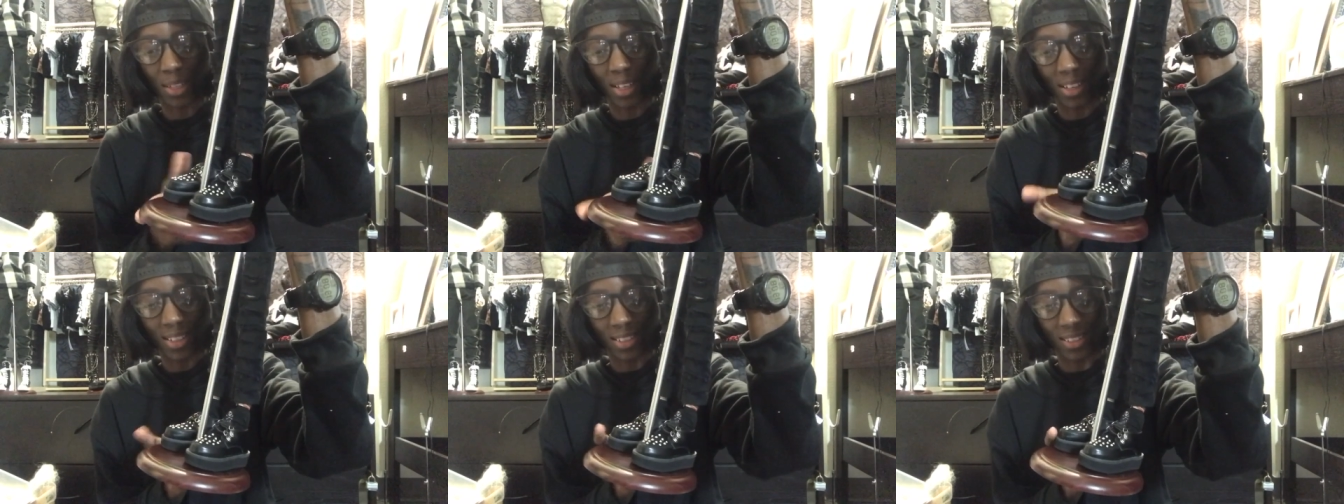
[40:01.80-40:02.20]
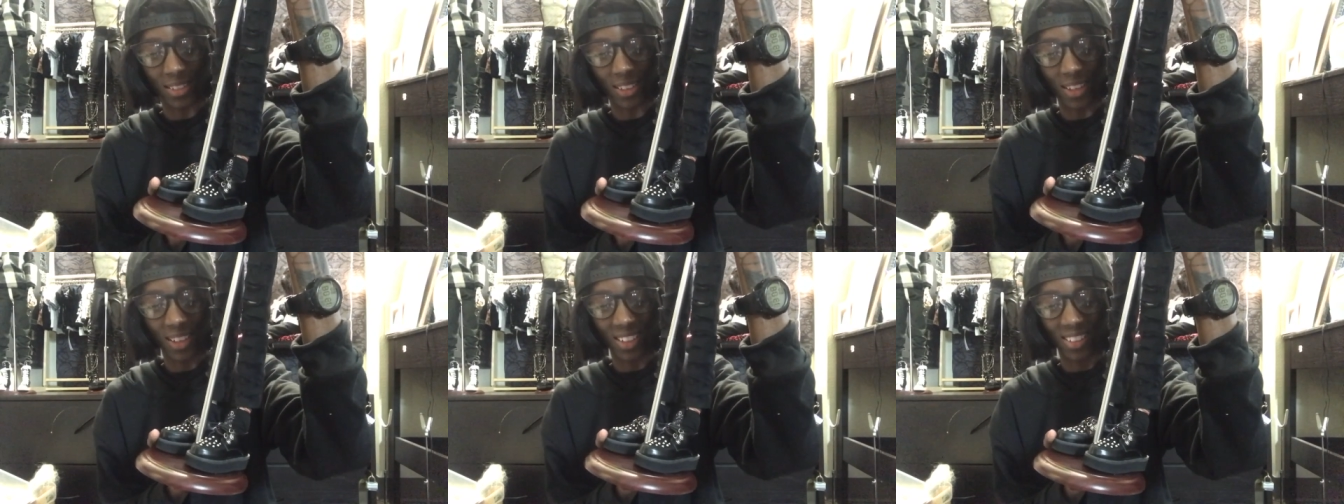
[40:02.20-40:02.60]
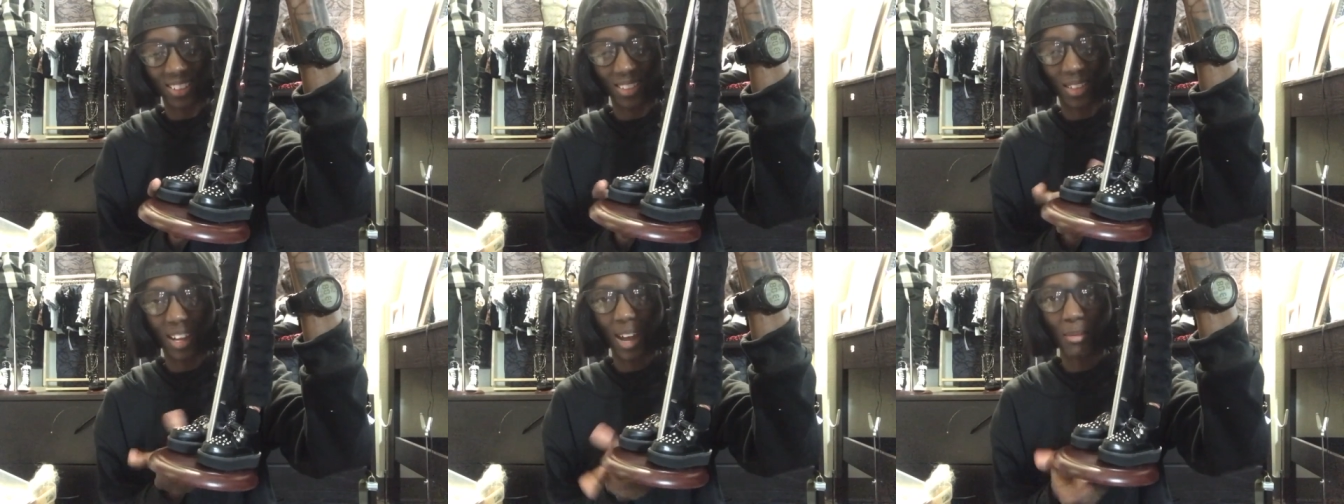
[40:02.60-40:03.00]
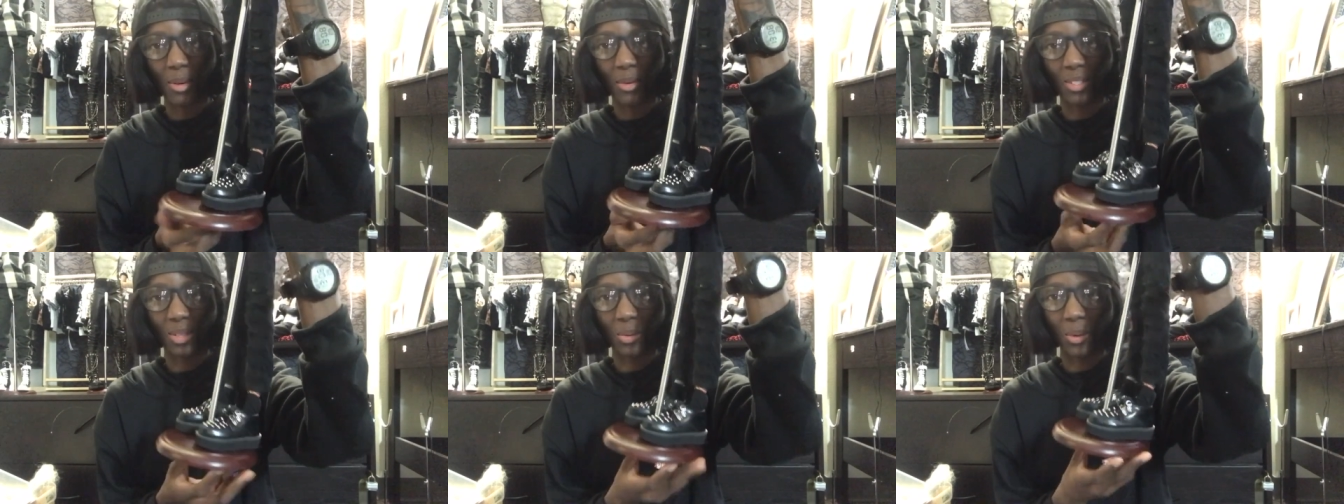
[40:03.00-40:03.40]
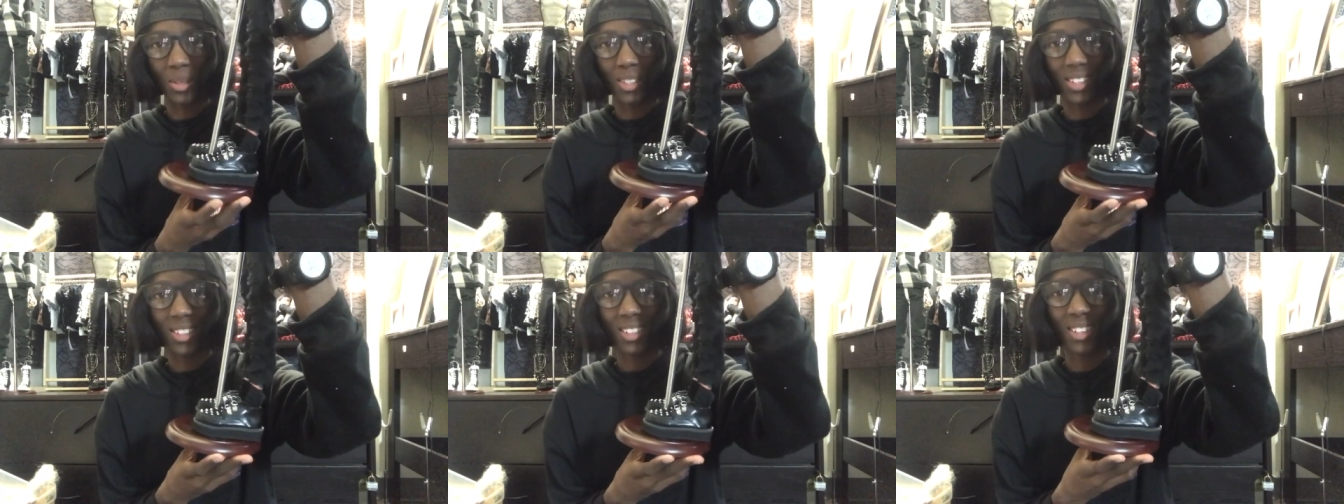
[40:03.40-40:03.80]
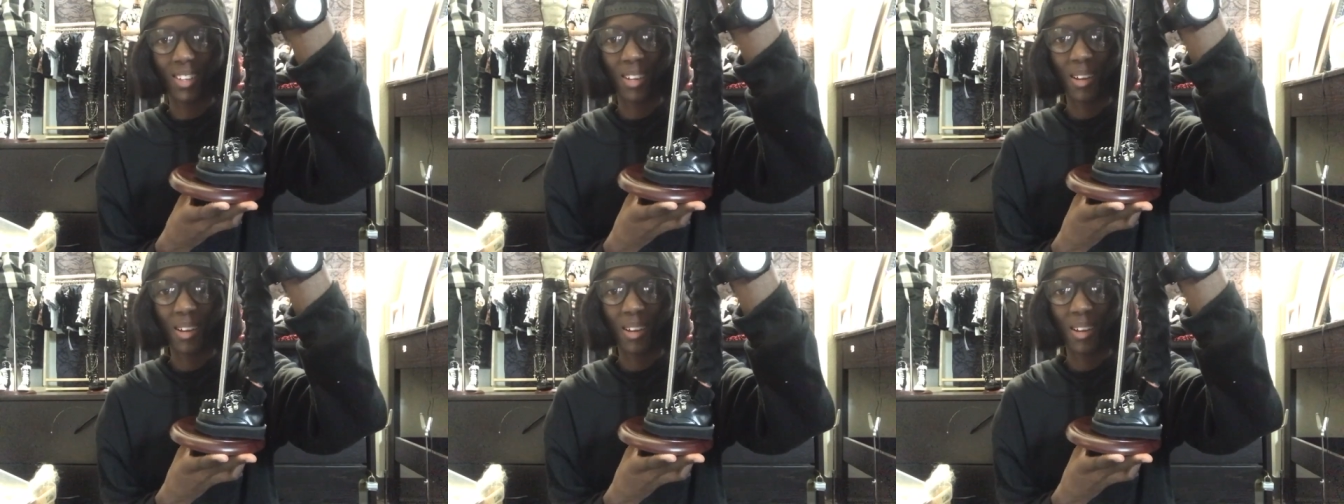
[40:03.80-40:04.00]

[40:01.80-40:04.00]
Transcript: because uh, the camera wasn't rolling.